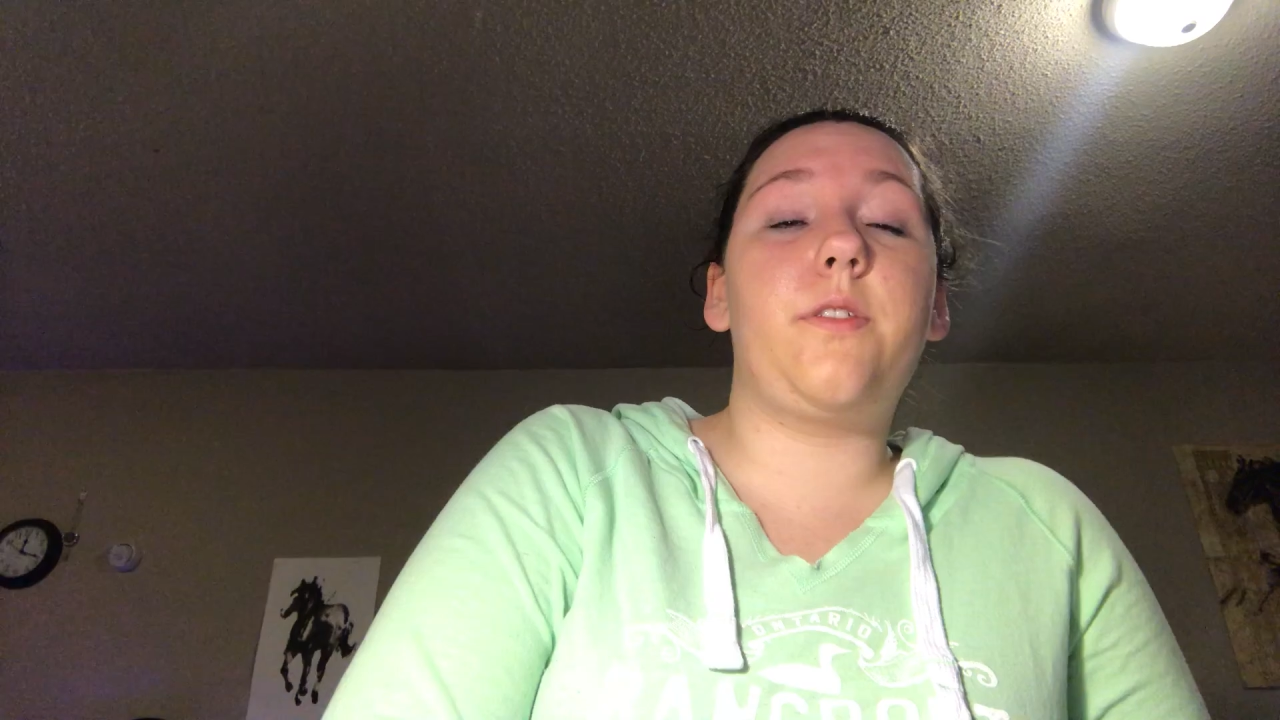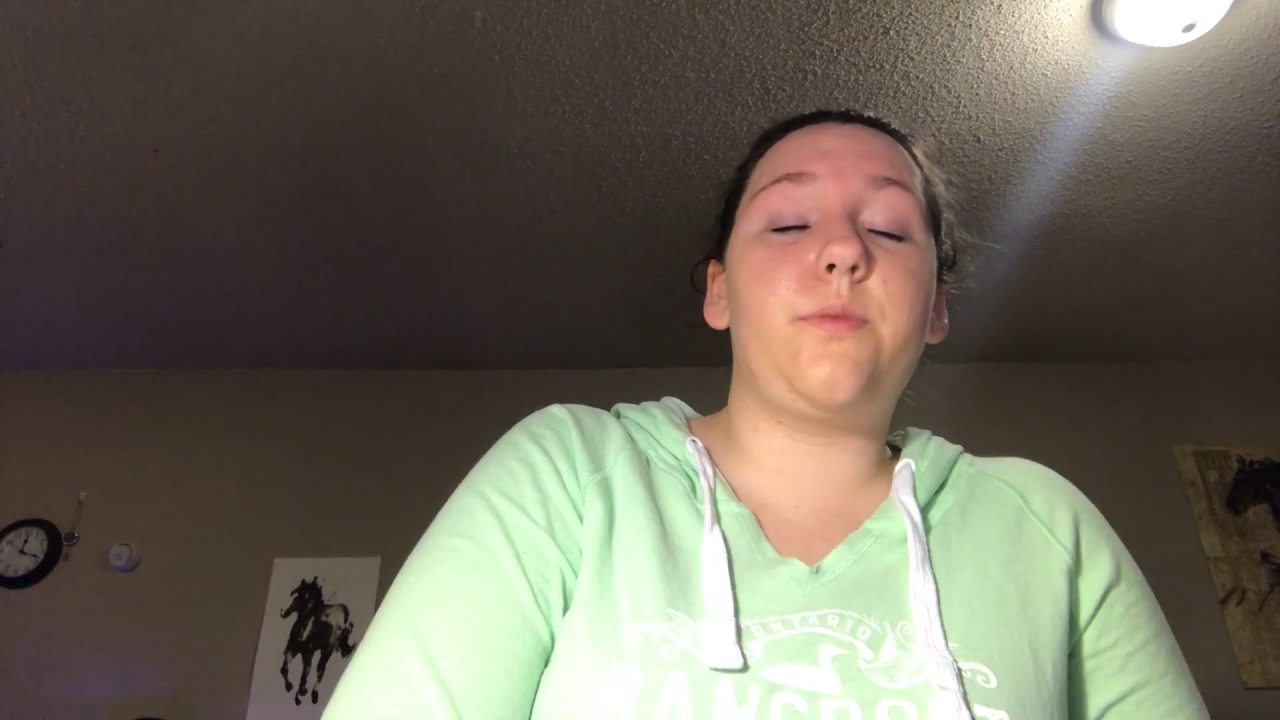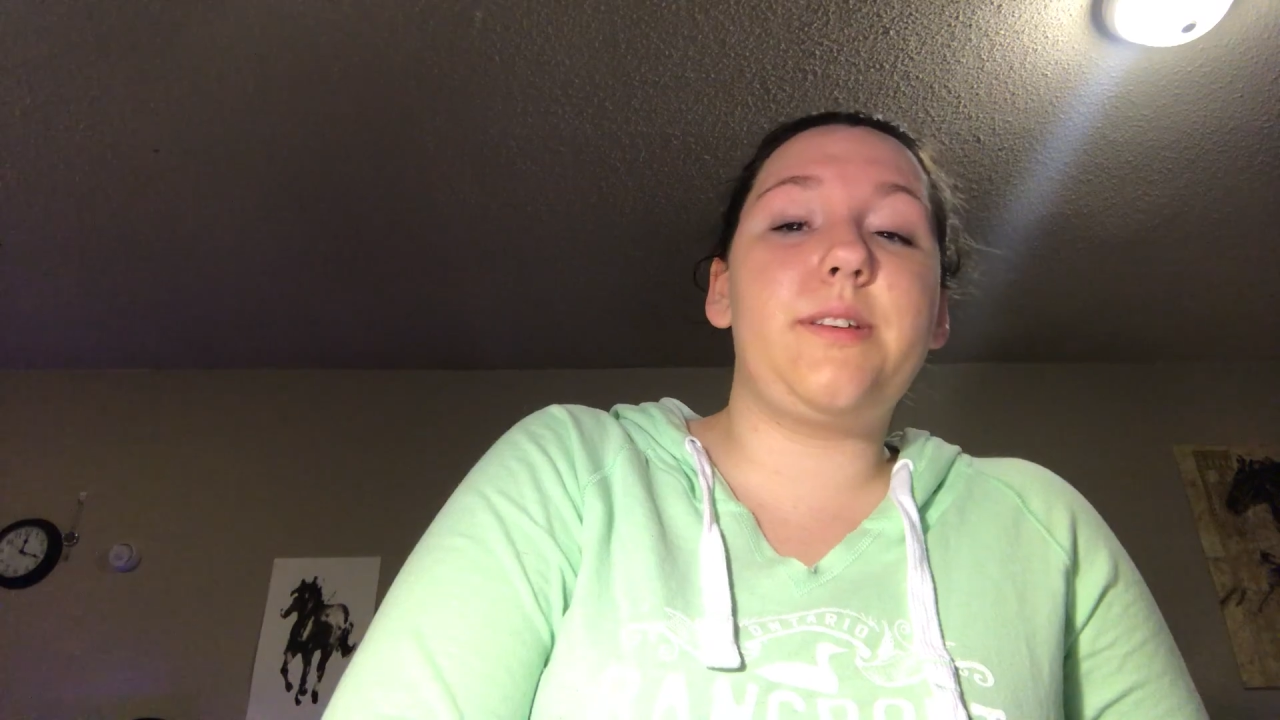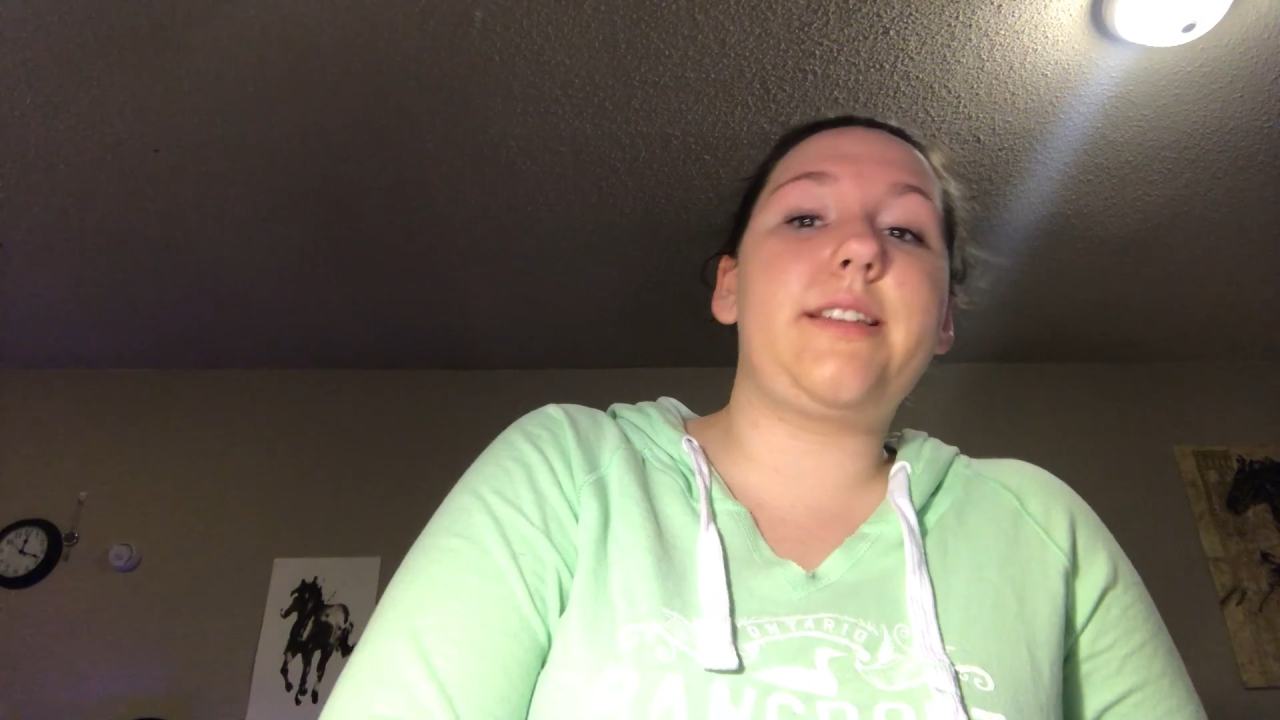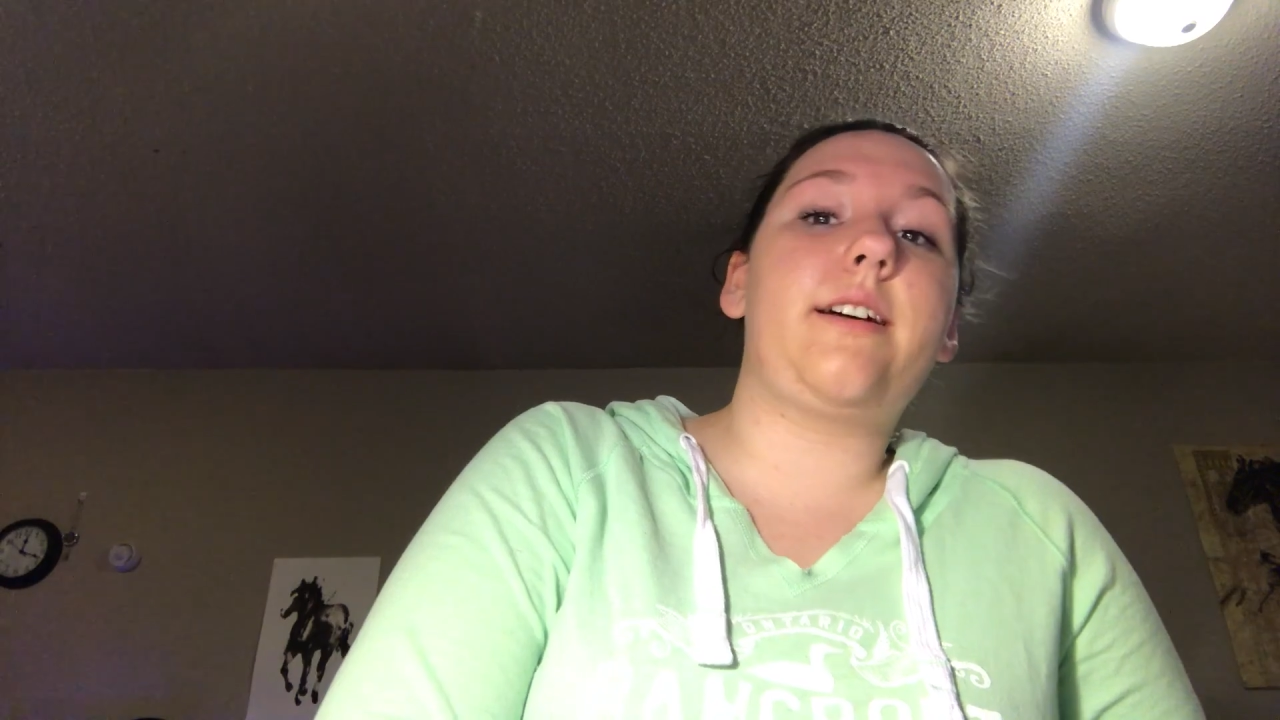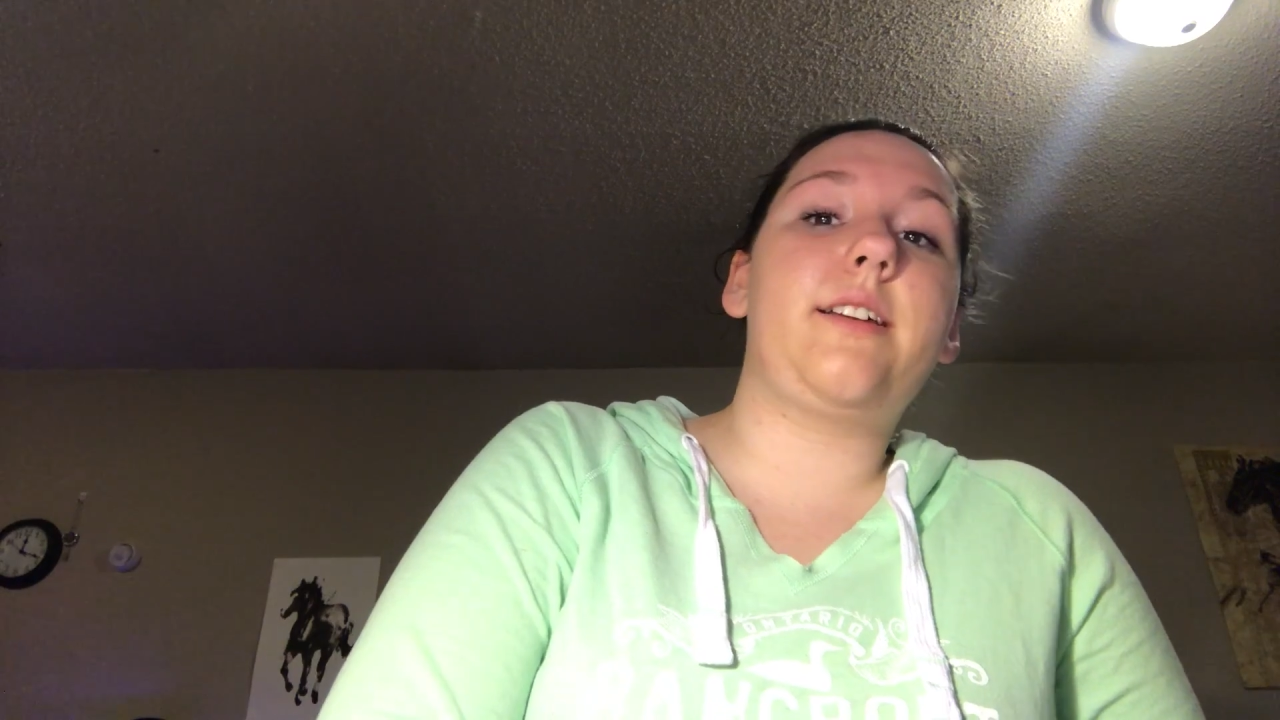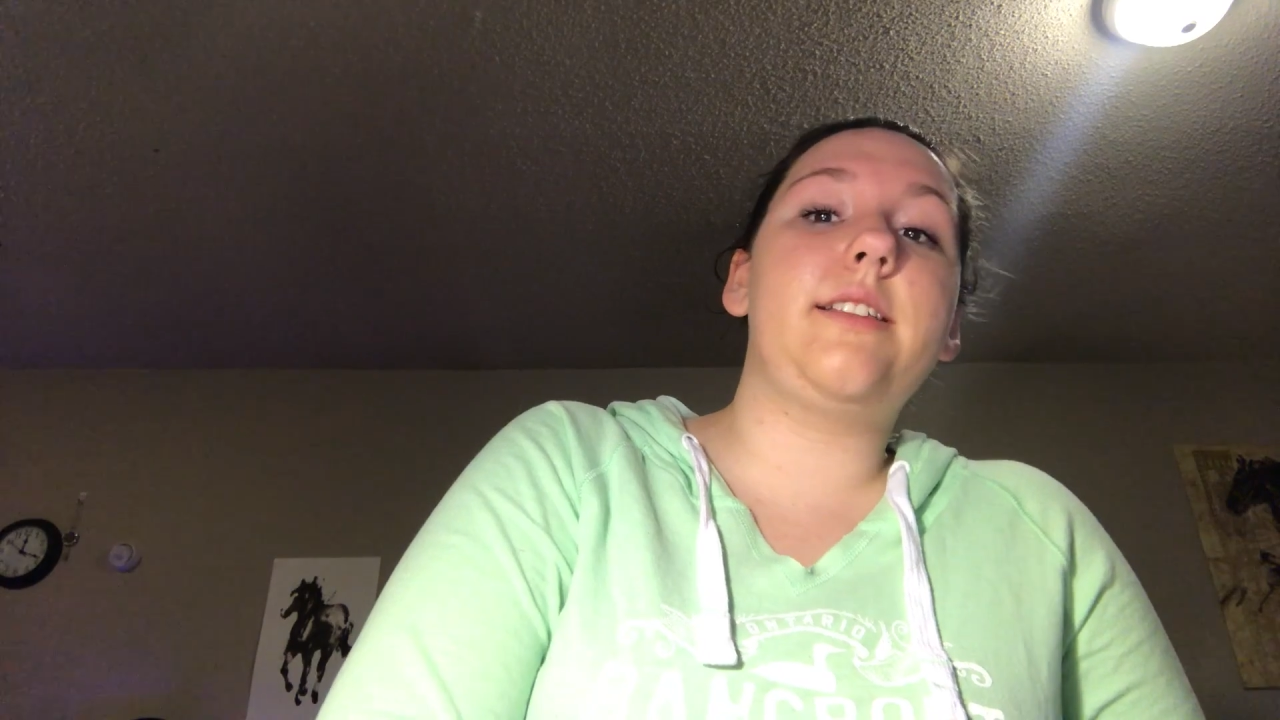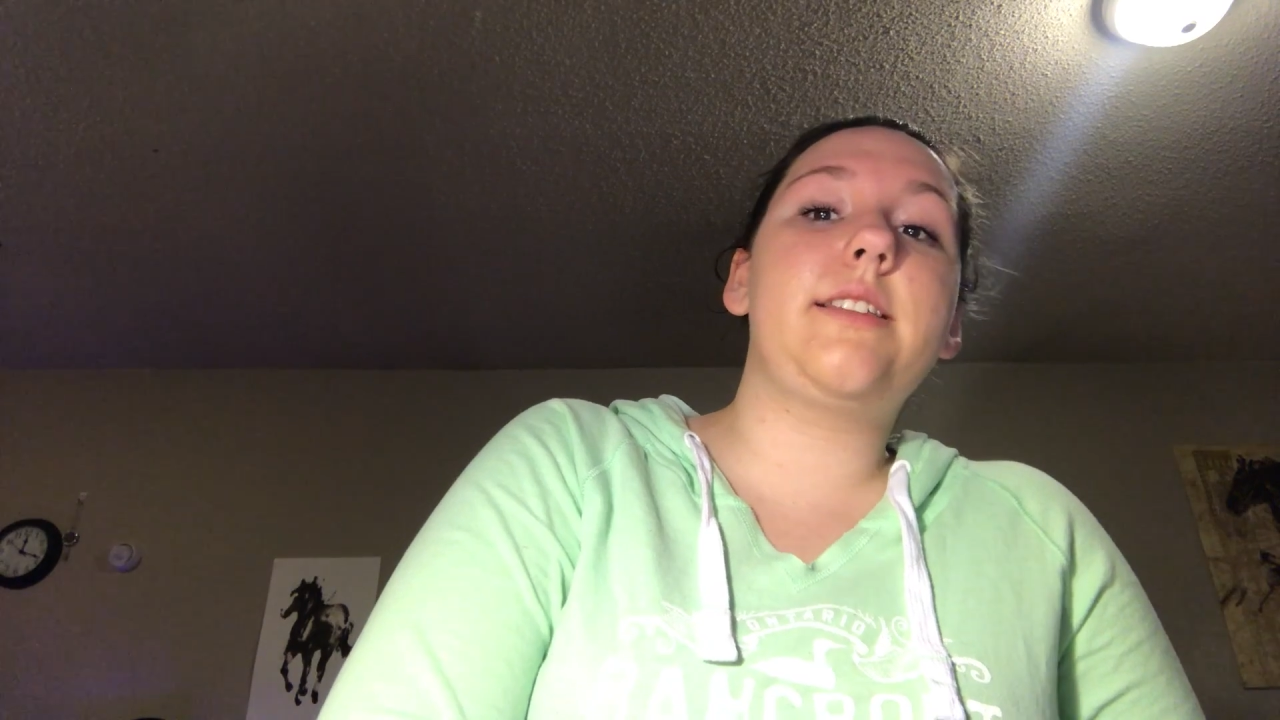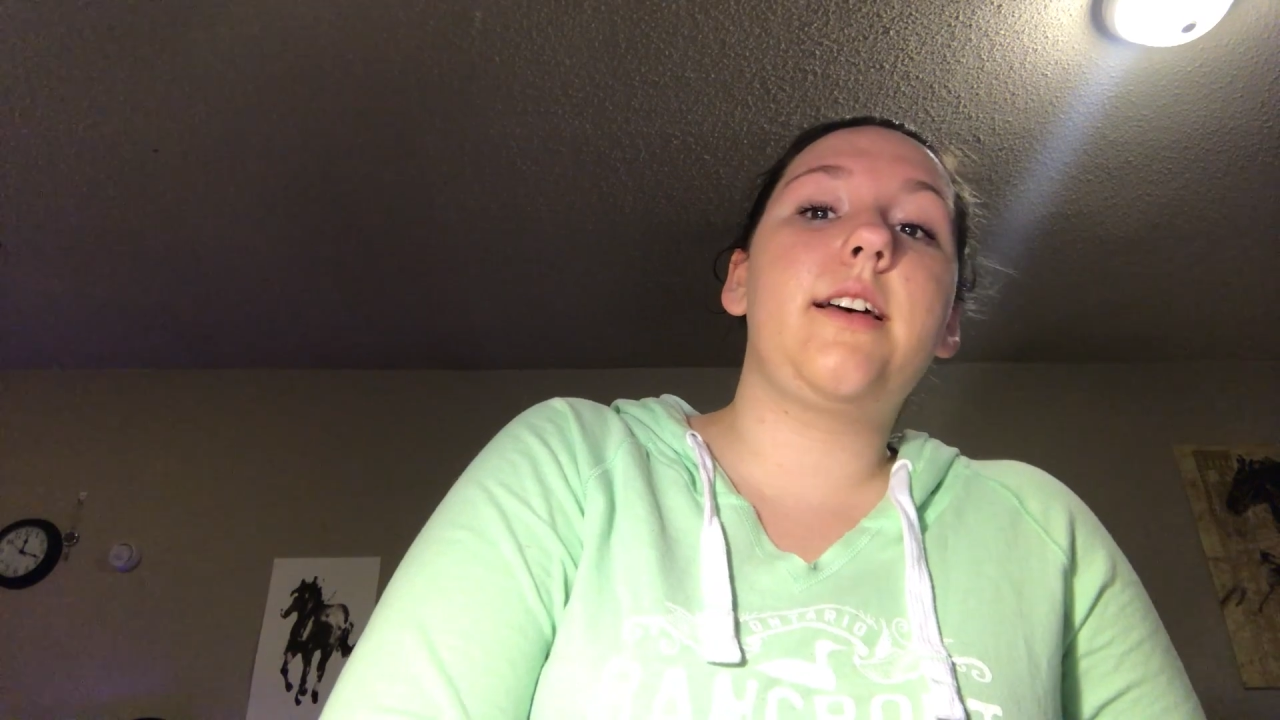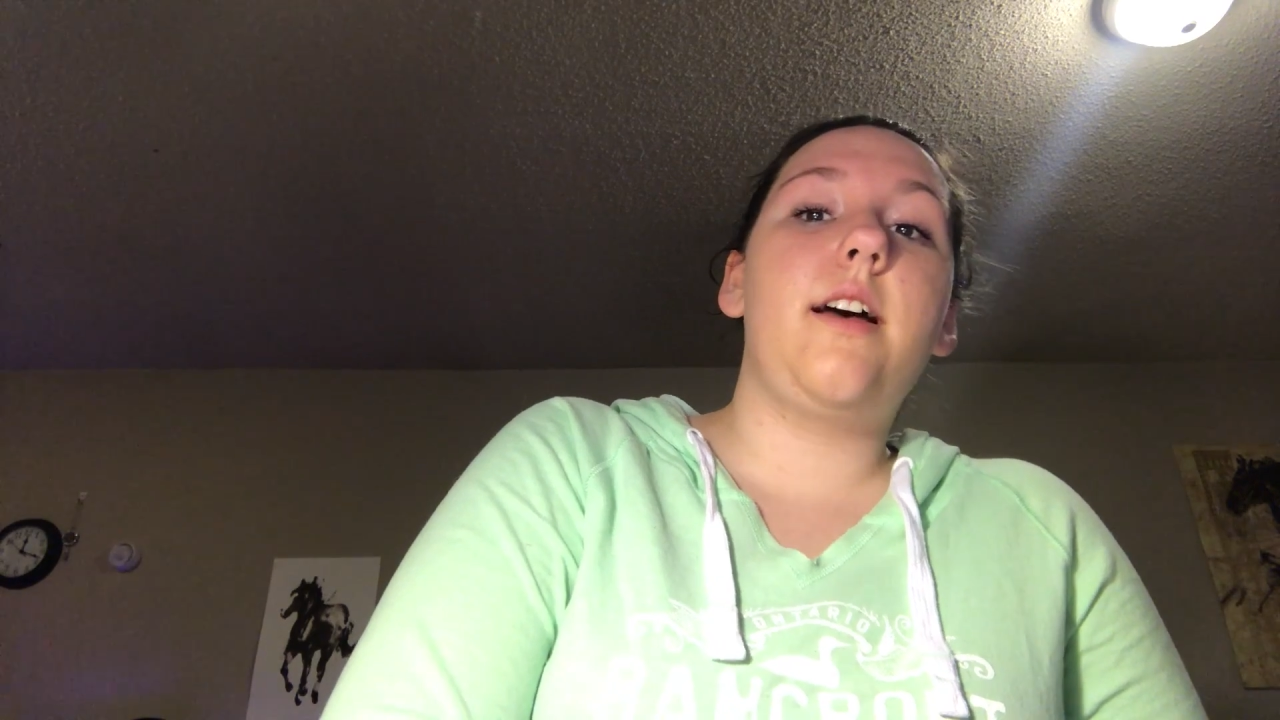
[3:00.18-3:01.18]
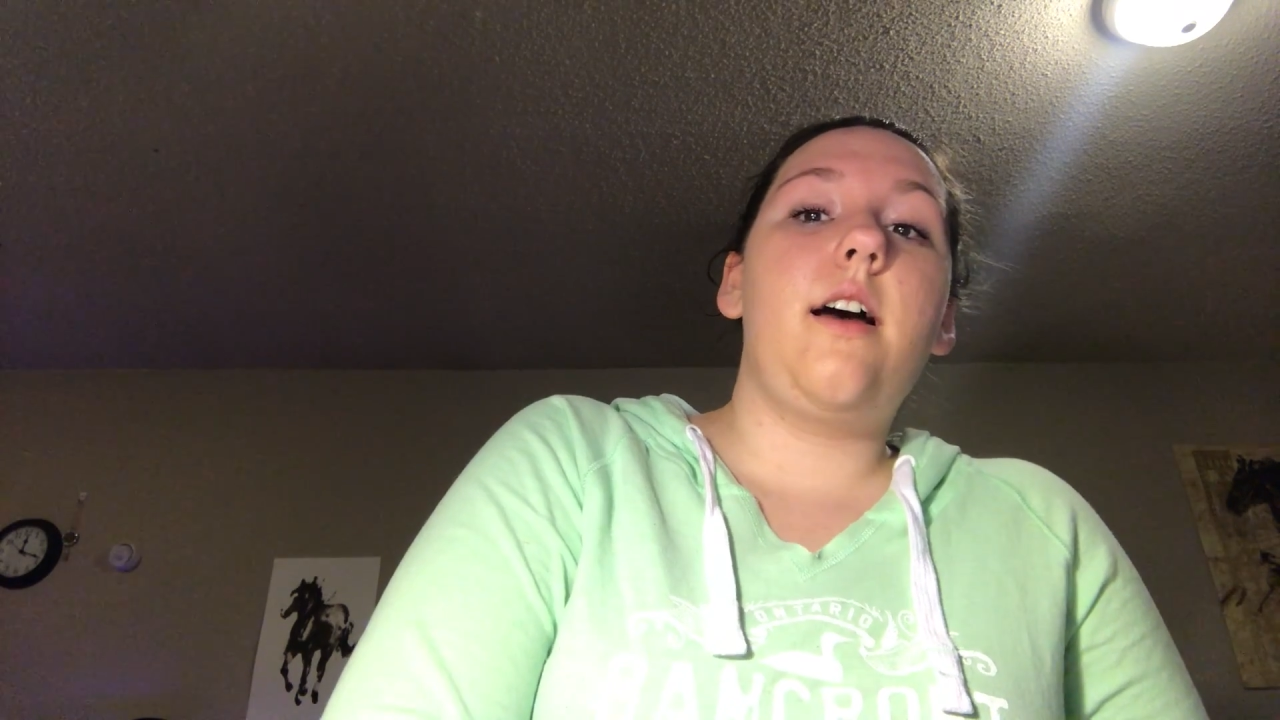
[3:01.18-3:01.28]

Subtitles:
3 Seconds,